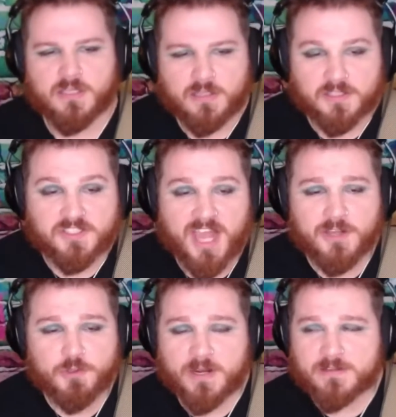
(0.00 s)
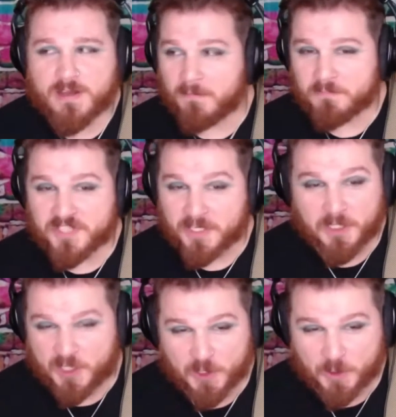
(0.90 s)
Zydrate comes in a
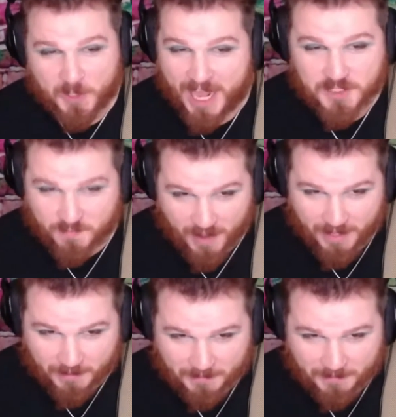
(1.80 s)
little glass vial.